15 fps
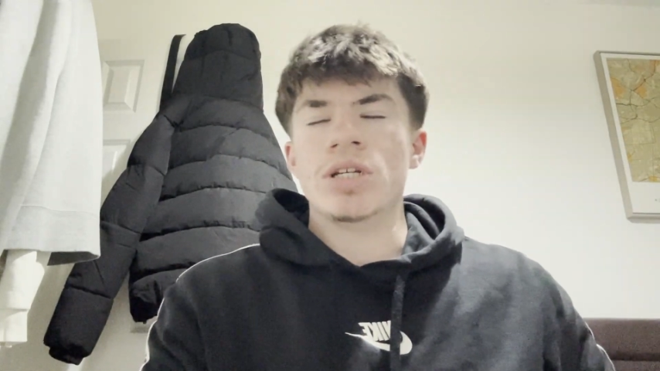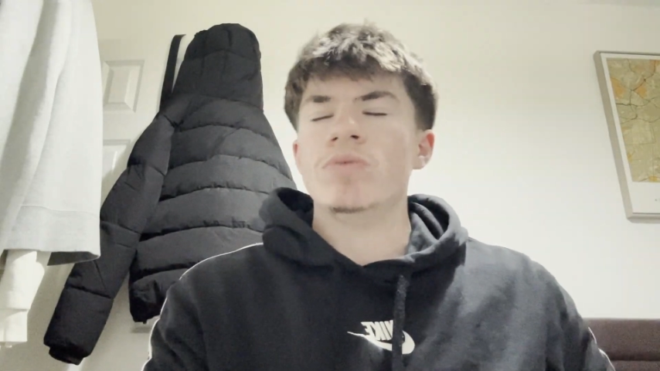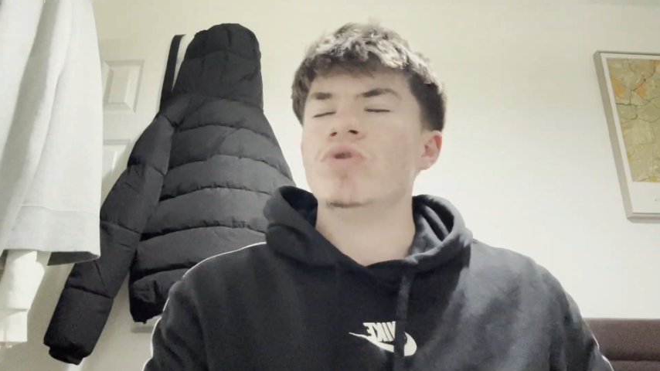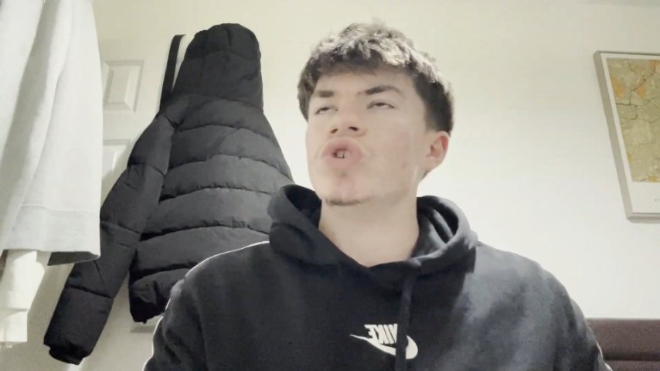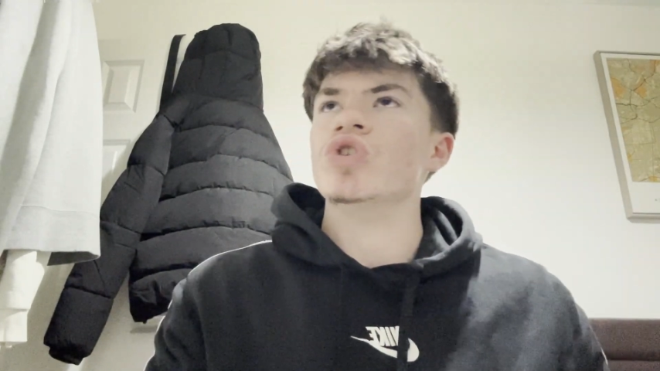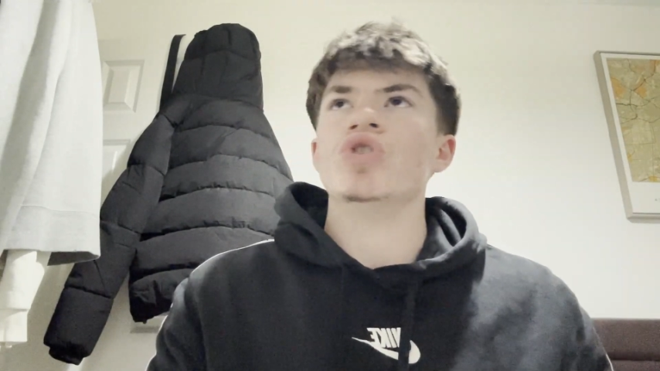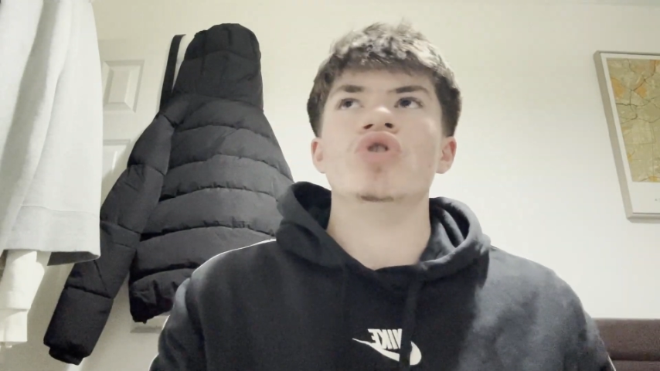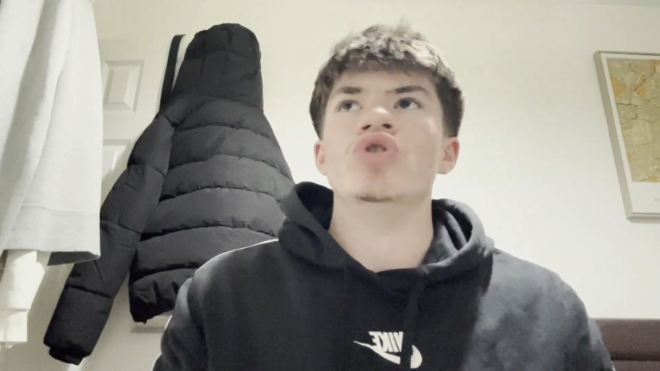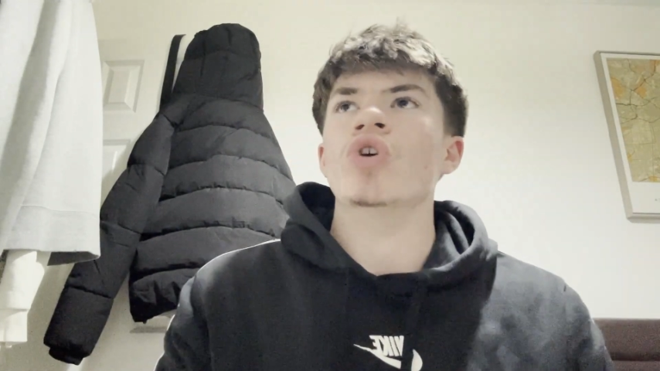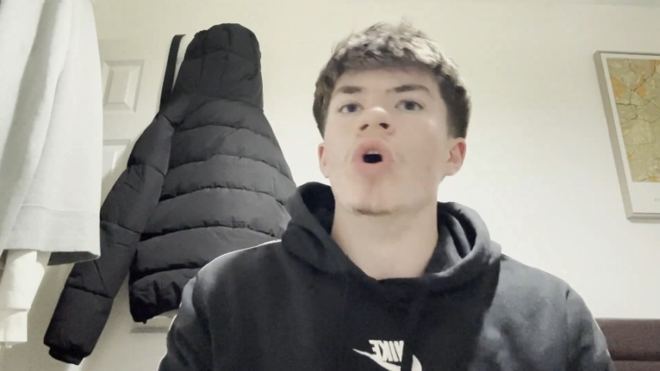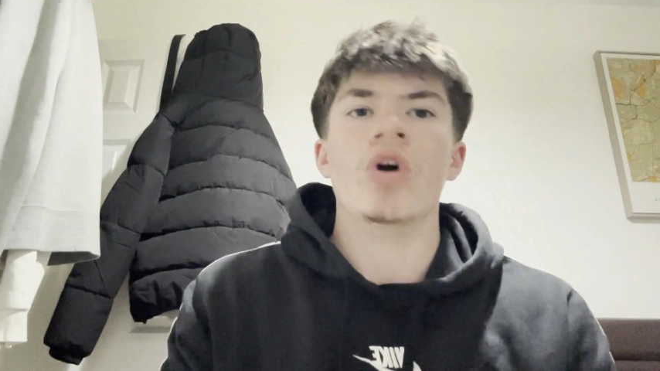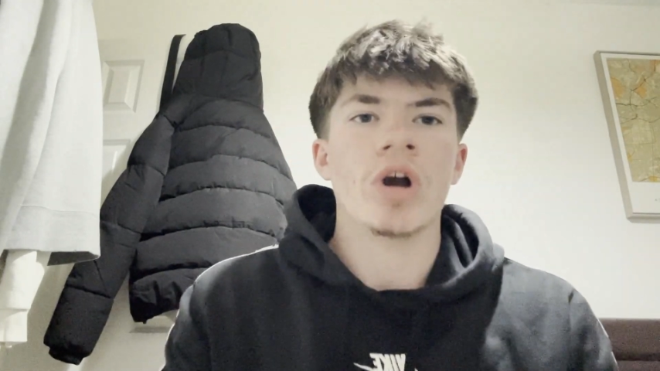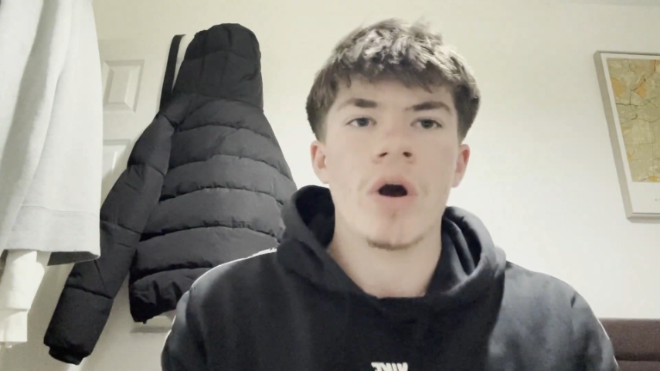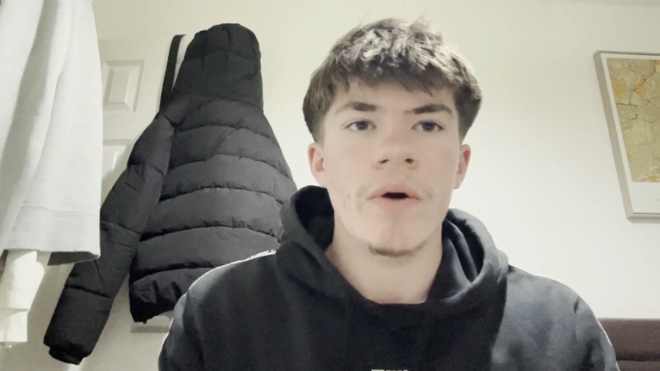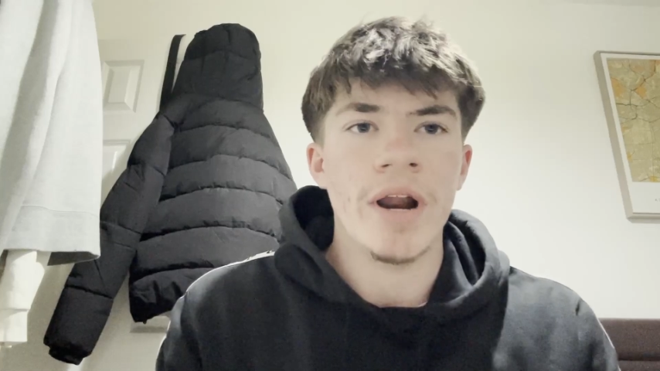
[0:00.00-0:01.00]
It was just
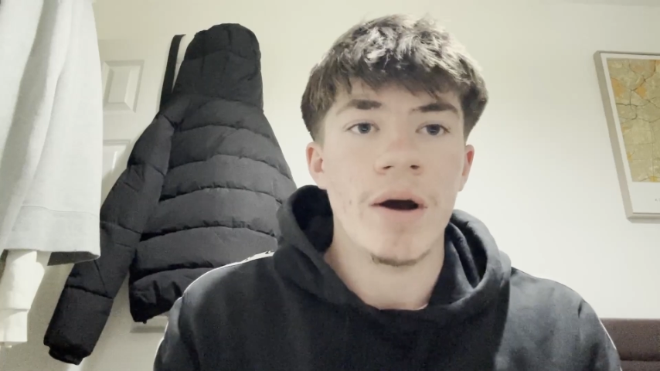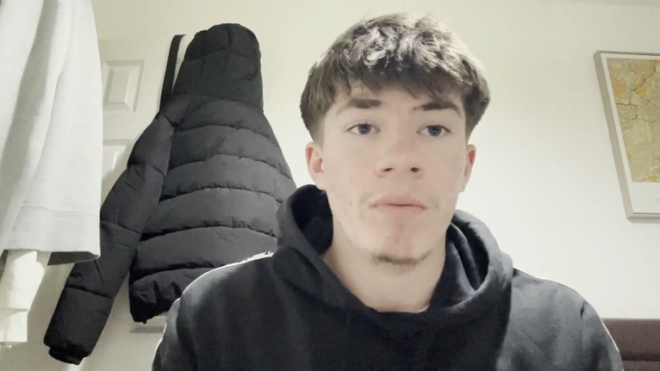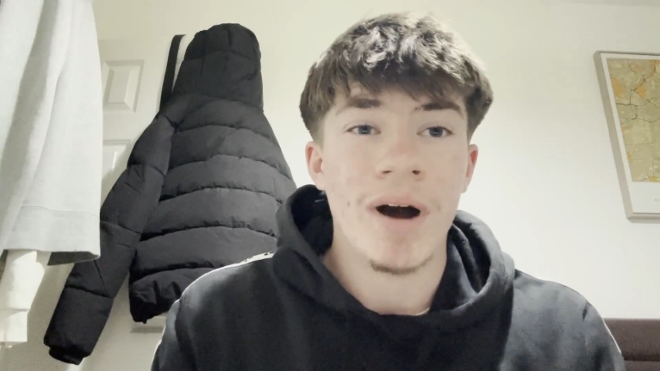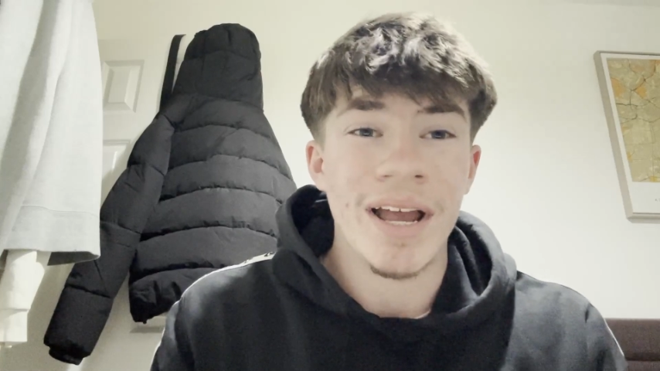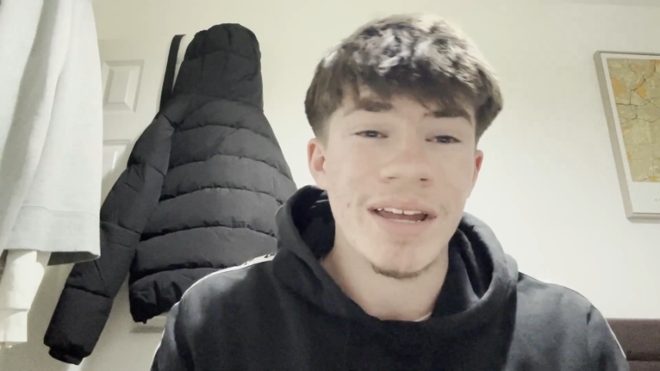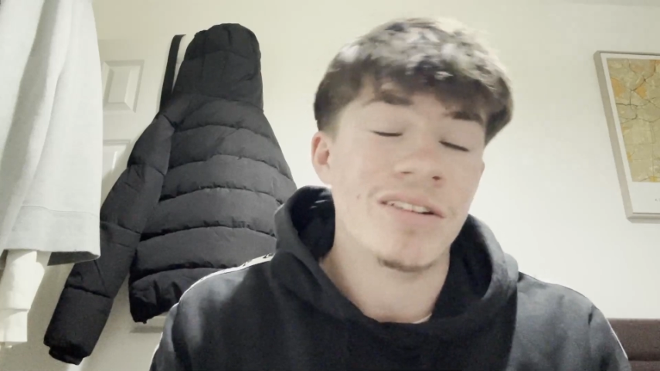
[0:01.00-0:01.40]
not going our way,